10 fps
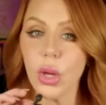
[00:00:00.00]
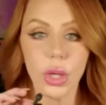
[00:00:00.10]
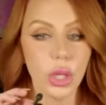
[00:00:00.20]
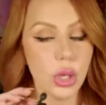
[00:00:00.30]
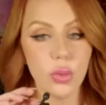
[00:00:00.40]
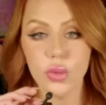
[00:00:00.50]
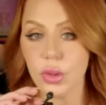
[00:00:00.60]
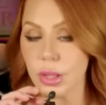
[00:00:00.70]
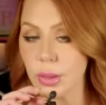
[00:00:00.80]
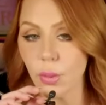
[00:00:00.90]
you
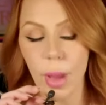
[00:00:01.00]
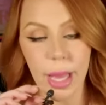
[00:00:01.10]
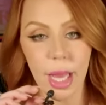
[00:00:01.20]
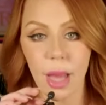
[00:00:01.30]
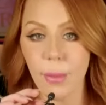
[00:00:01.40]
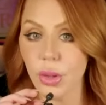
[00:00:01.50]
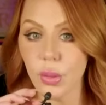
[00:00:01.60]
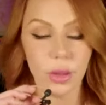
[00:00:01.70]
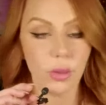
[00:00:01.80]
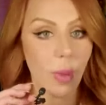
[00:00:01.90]
just waking up and
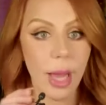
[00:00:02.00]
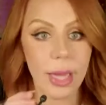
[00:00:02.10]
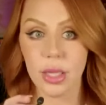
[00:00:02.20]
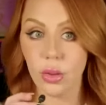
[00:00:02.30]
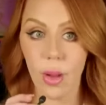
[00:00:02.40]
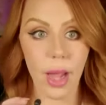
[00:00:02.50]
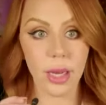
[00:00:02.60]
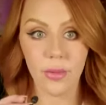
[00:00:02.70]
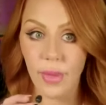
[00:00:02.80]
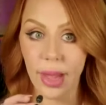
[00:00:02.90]
doing the rise and
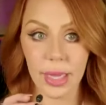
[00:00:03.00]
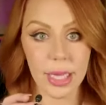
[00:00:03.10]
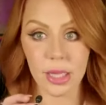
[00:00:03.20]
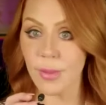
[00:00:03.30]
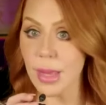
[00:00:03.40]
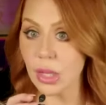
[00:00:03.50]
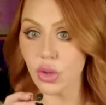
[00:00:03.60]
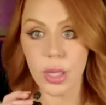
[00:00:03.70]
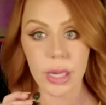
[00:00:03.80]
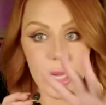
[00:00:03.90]
grind of like kids being
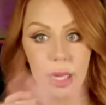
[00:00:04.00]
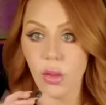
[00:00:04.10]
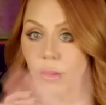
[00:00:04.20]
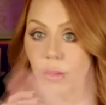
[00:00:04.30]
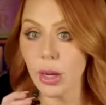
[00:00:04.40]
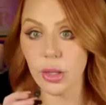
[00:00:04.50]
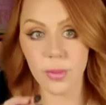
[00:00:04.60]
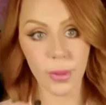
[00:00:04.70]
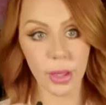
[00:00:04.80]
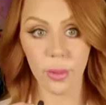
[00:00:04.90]
shitty and all the parents
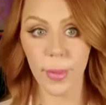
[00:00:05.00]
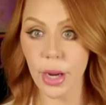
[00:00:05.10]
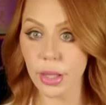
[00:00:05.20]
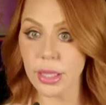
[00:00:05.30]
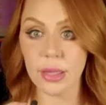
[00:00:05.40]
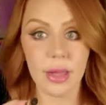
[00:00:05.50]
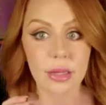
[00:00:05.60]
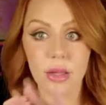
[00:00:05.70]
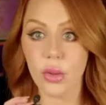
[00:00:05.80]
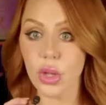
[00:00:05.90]
putting their parenting
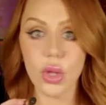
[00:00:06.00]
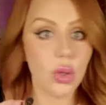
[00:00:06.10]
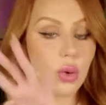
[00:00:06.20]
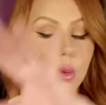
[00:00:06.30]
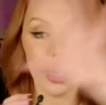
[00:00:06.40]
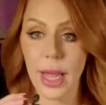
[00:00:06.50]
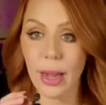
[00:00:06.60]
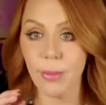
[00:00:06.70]
things on you and like